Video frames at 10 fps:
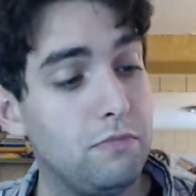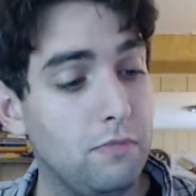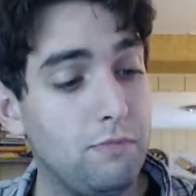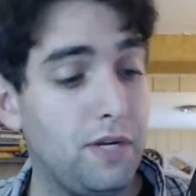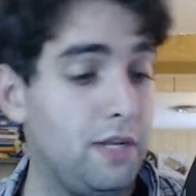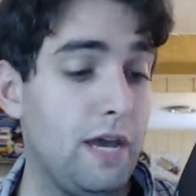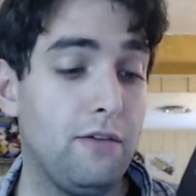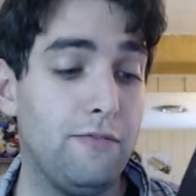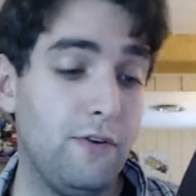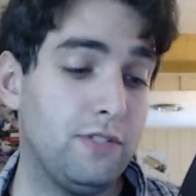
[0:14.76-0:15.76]
But yeah,
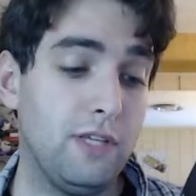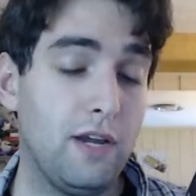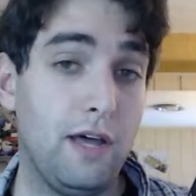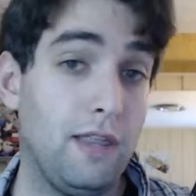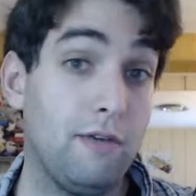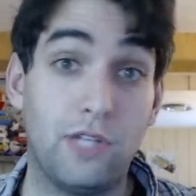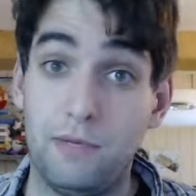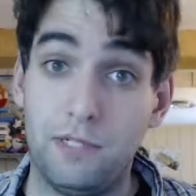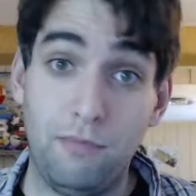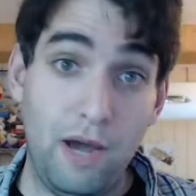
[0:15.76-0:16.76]
the first thing that was
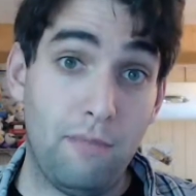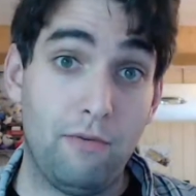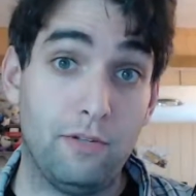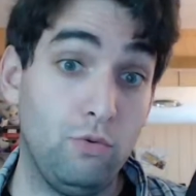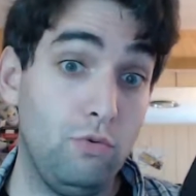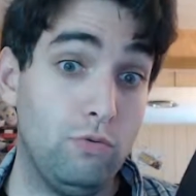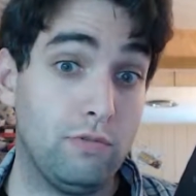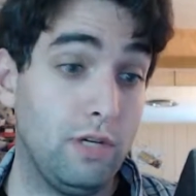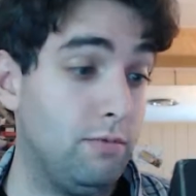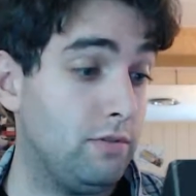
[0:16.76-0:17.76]
coming to my mind was, ooh,
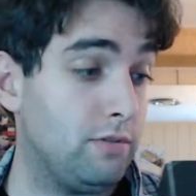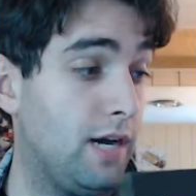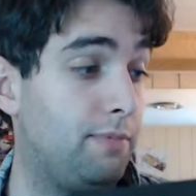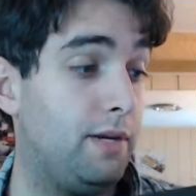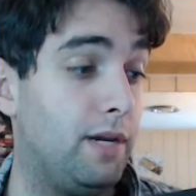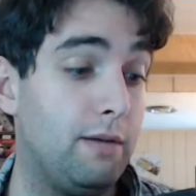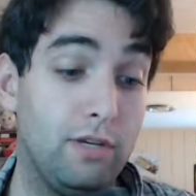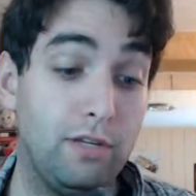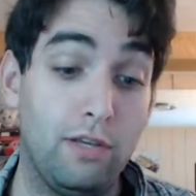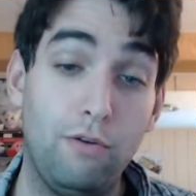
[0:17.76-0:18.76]
tabletop games.
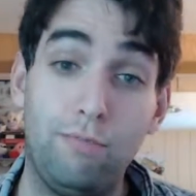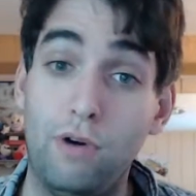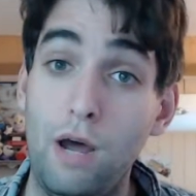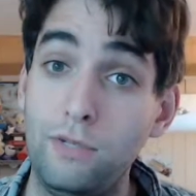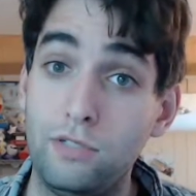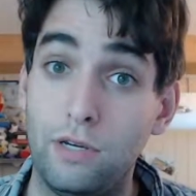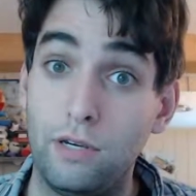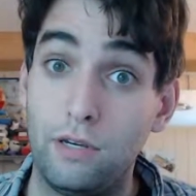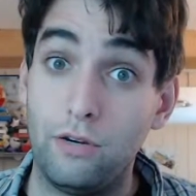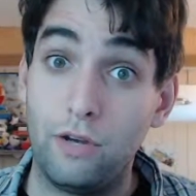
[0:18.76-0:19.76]
They were
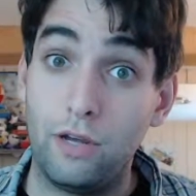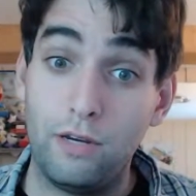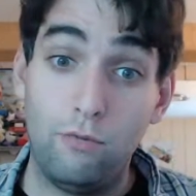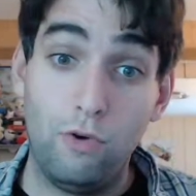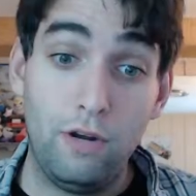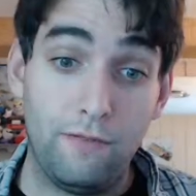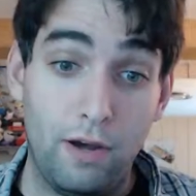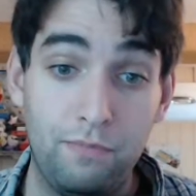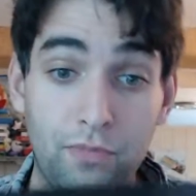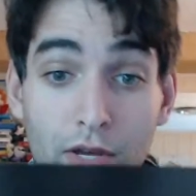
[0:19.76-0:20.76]
promising you're gonna get one of
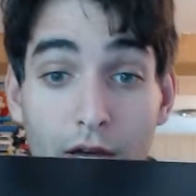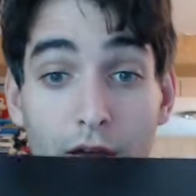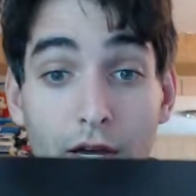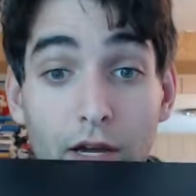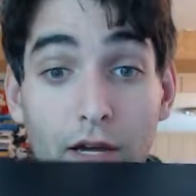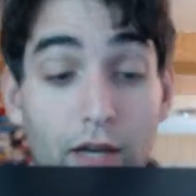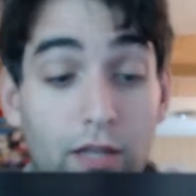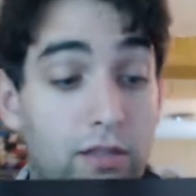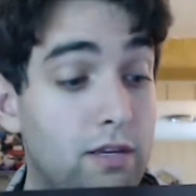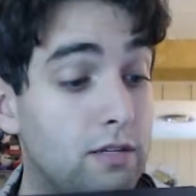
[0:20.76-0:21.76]
them
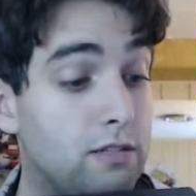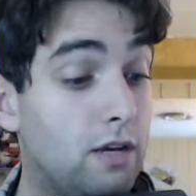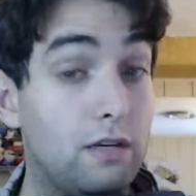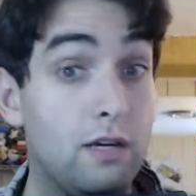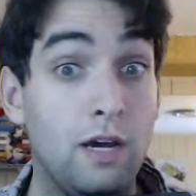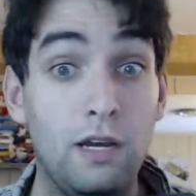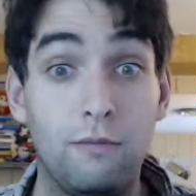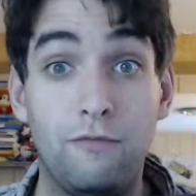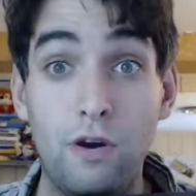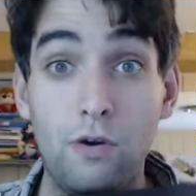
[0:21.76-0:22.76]
in this, and I
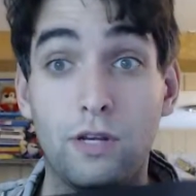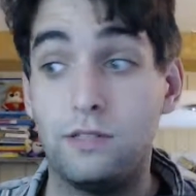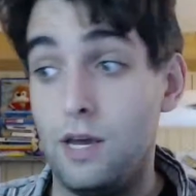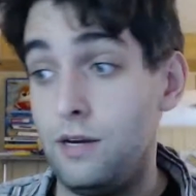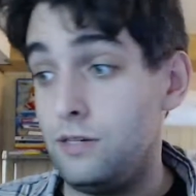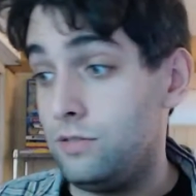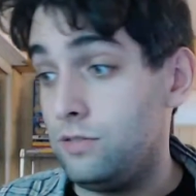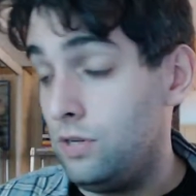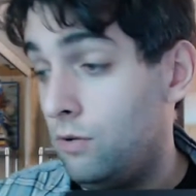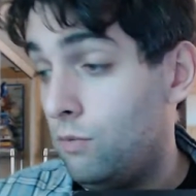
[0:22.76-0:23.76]
am very excited to
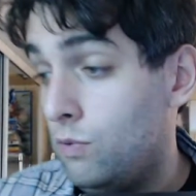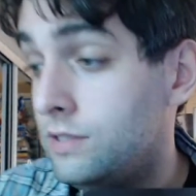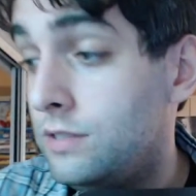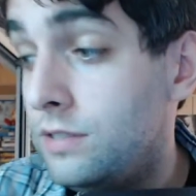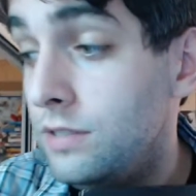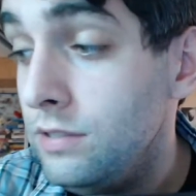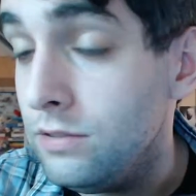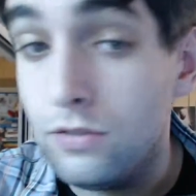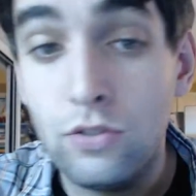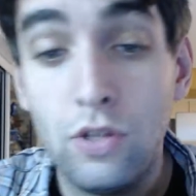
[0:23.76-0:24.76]
see what it is.